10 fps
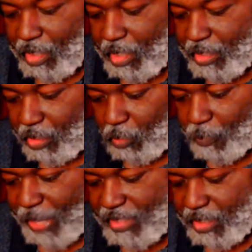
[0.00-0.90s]
So
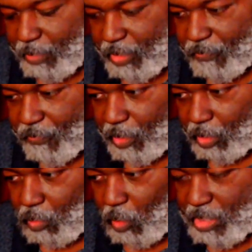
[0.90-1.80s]
basically when you feel
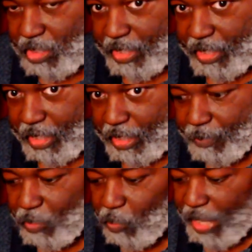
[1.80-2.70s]
across it, it can be
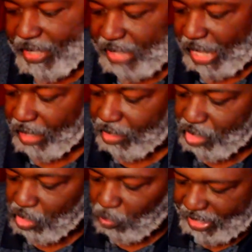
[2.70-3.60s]
raised. Now there's
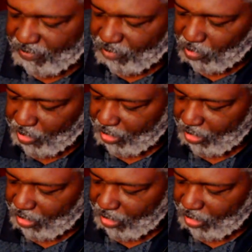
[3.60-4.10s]
two ways of doing it.